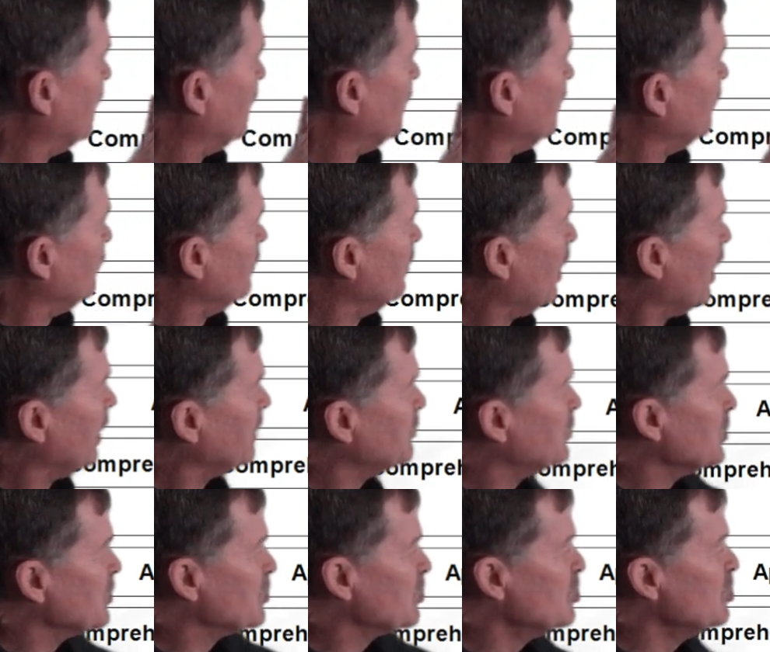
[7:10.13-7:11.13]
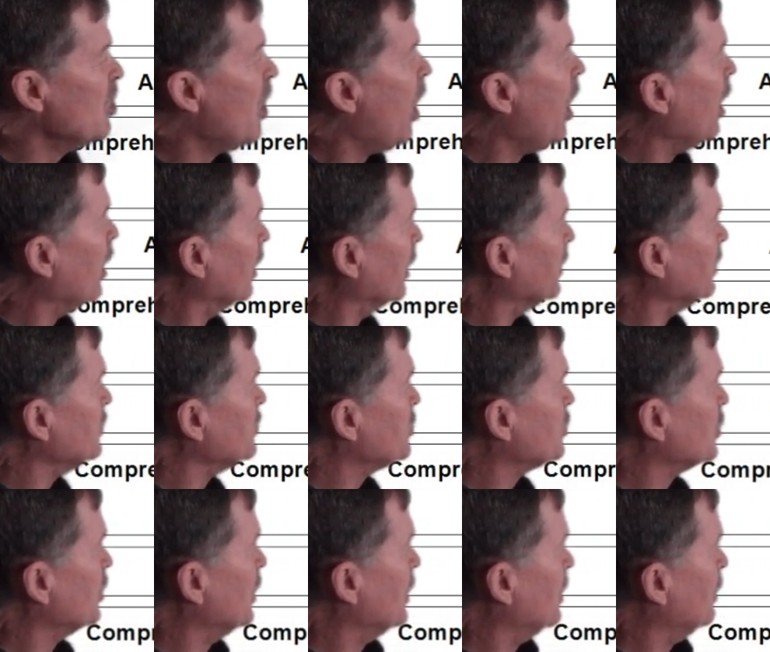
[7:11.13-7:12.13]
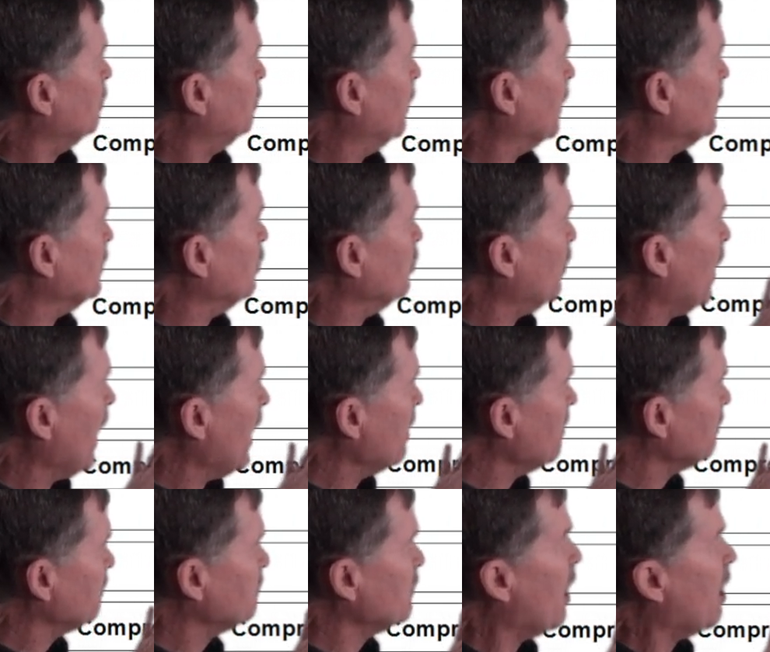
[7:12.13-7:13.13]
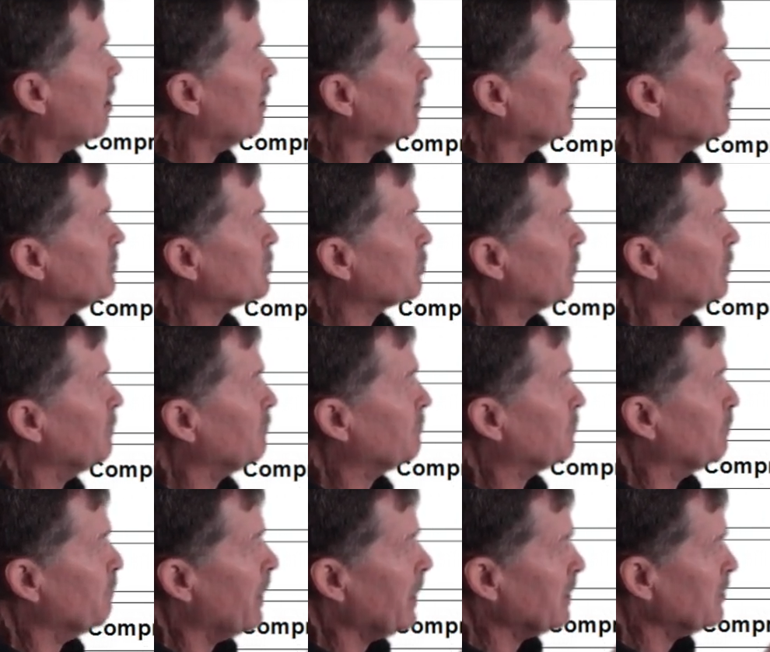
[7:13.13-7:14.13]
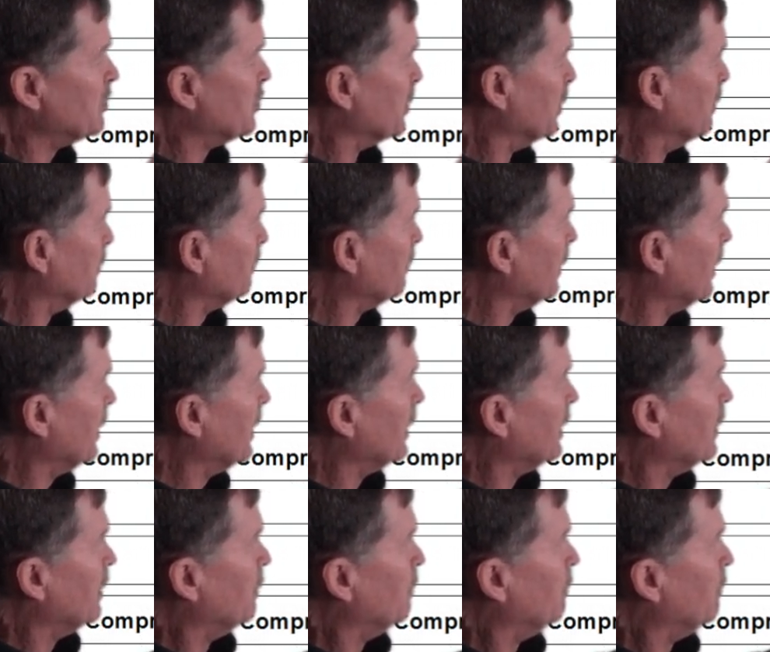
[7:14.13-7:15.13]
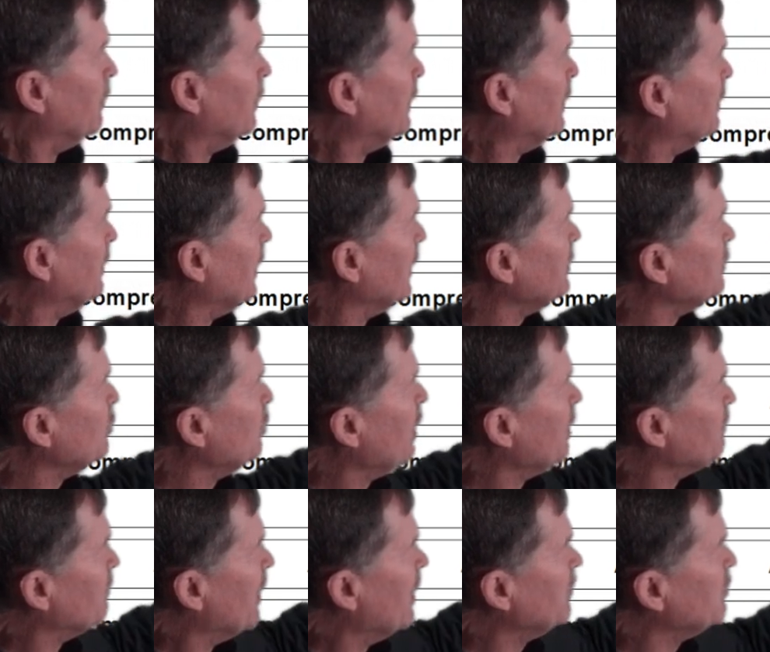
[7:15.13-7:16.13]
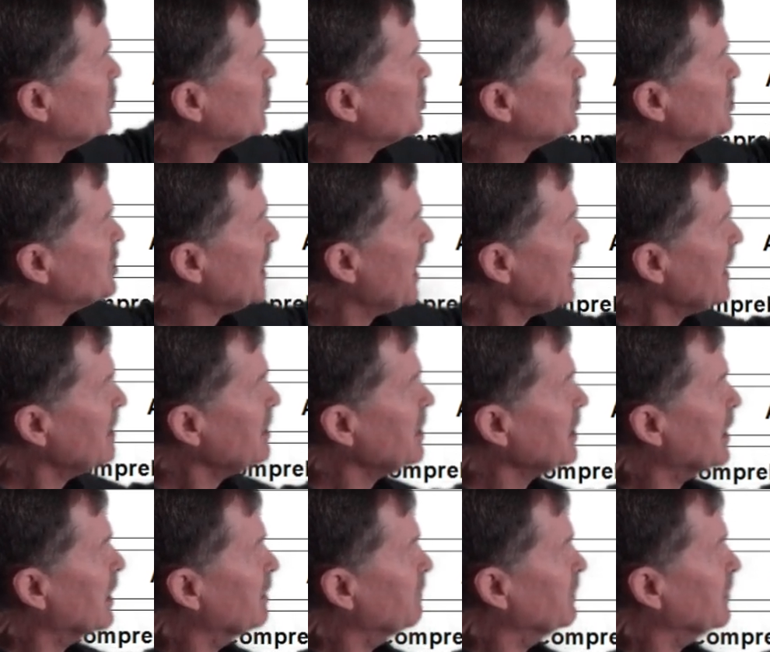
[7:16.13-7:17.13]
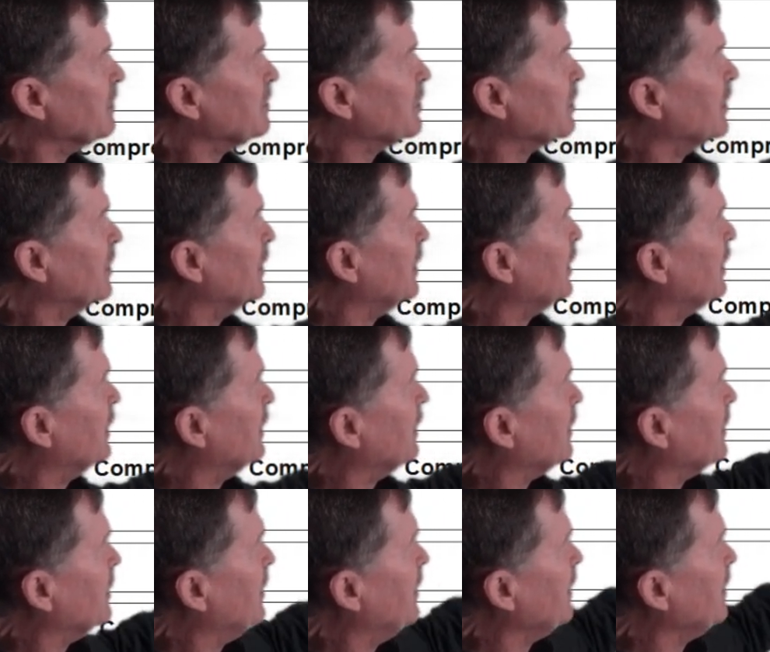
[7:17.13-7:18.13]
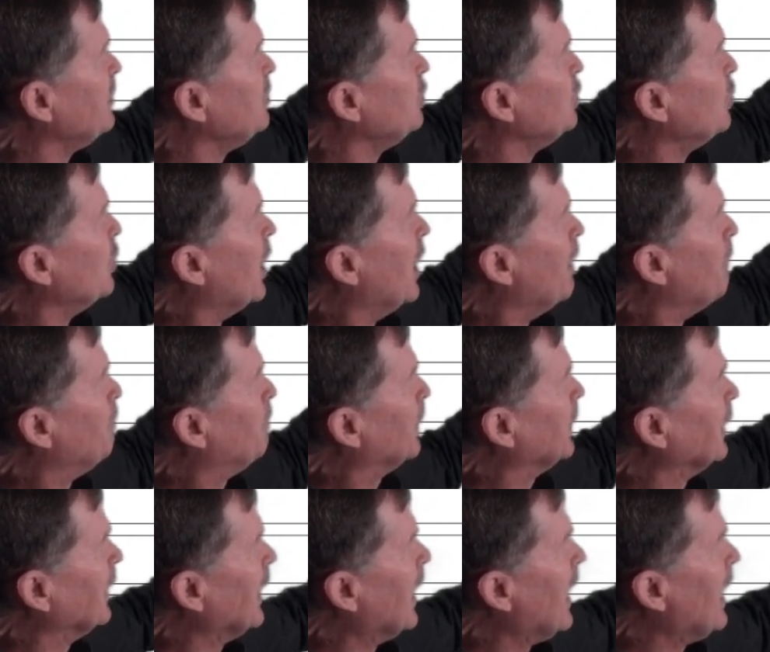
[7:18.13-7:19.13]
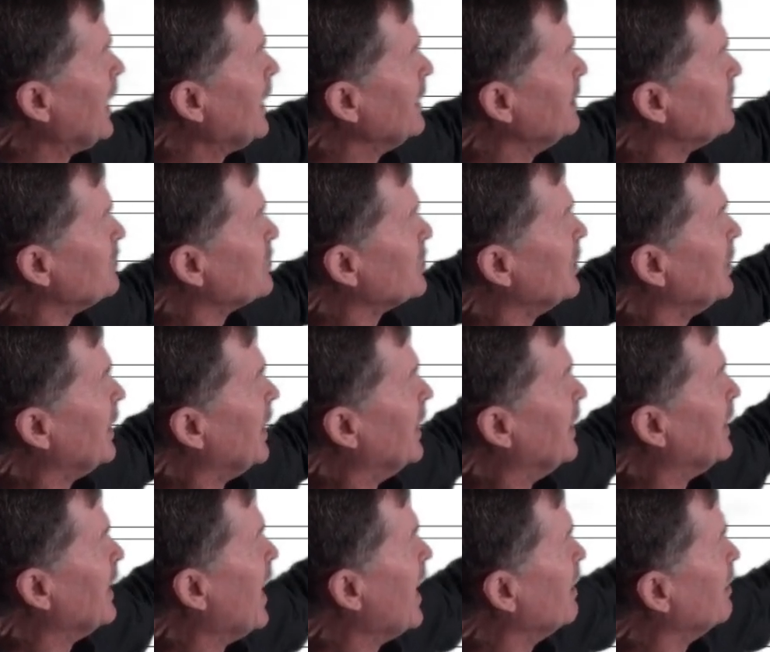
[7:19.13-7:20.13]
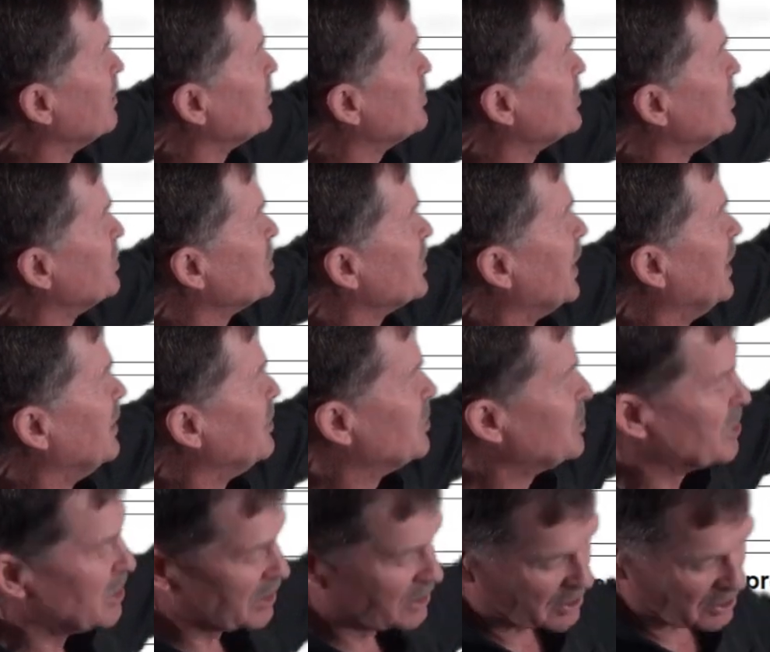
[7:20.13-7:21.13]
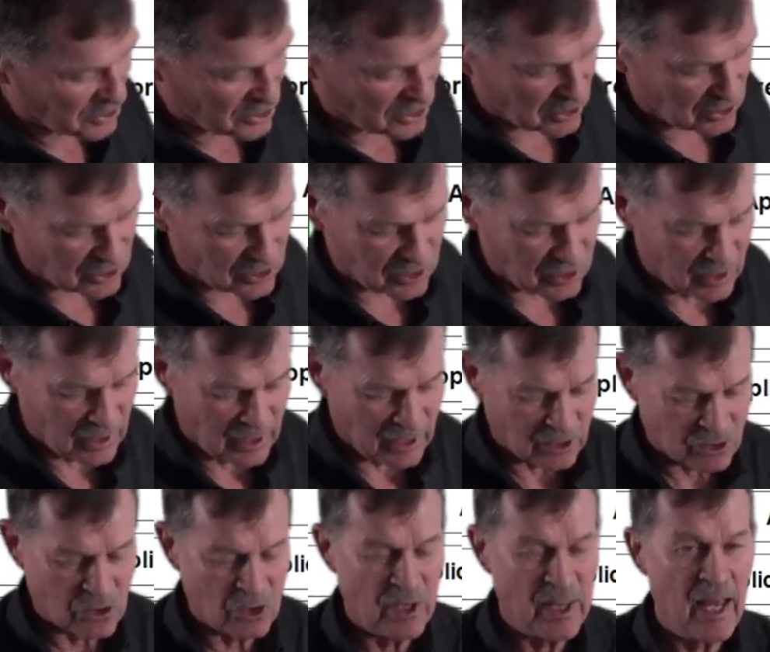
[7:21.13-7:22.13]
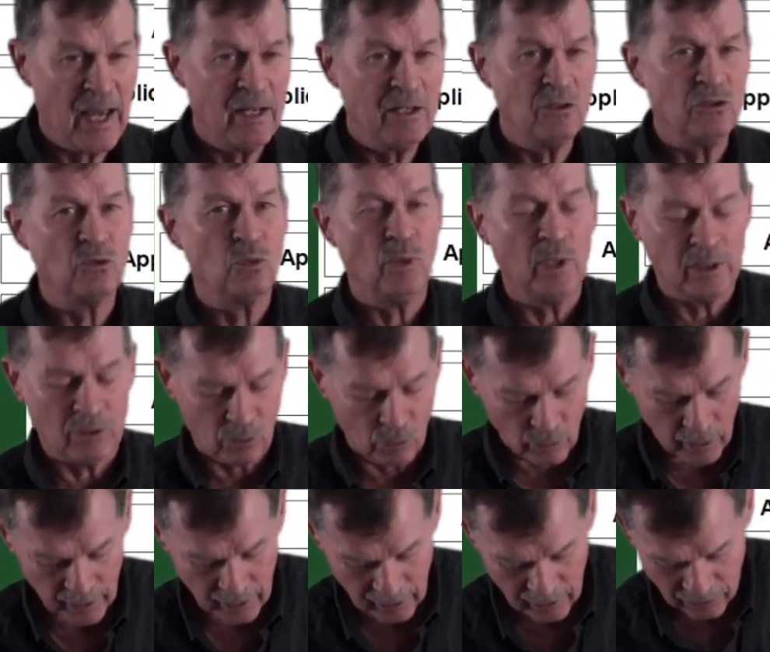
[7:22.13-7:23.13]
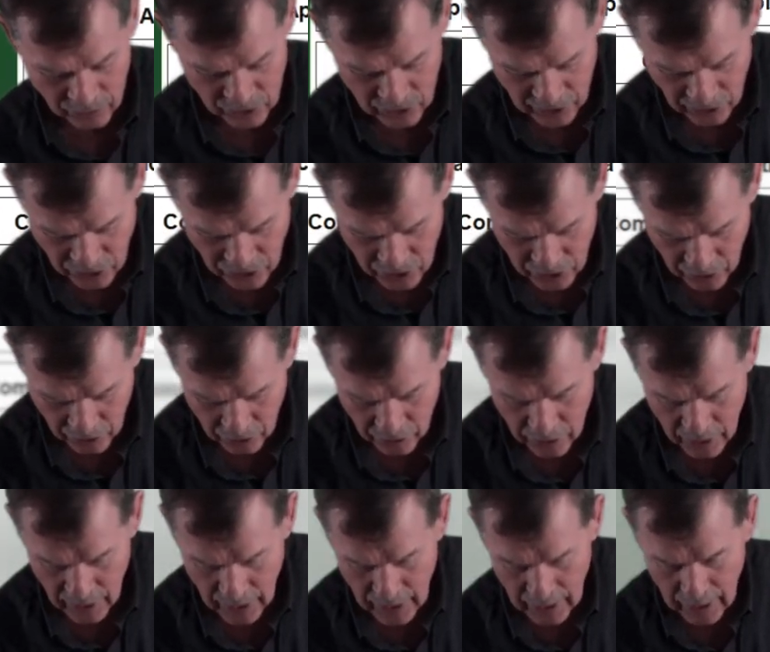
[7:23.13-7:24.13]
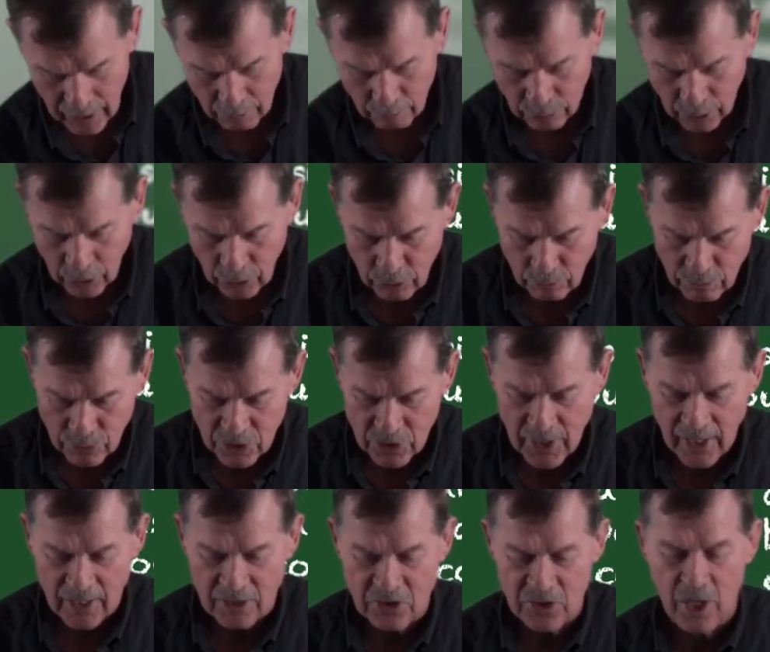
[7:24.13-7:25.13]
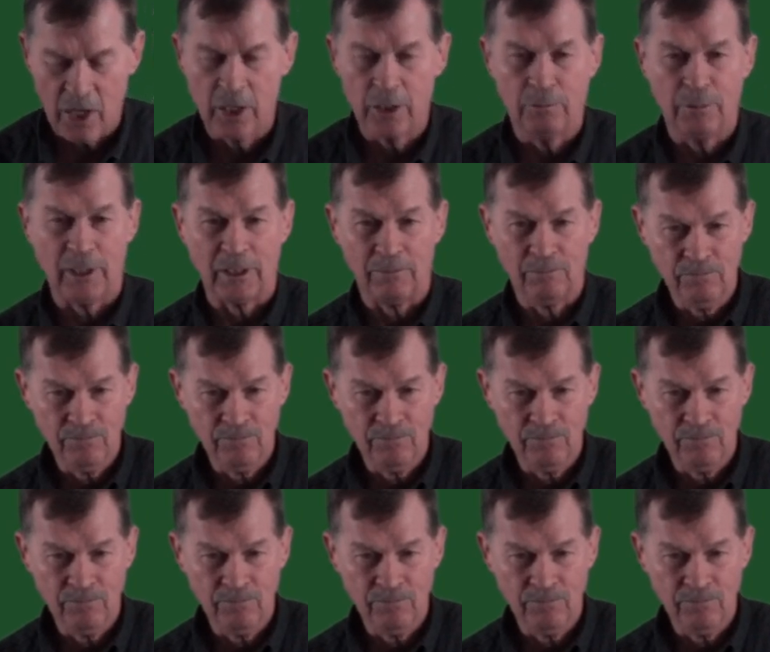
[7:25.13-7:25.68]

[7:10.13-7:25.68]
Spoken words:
not just knowledge, but you have knowledge or information, and then you have understanding of it, then you apply it, analysis and synthesis. So that is what is considered Bloom's taxonomy.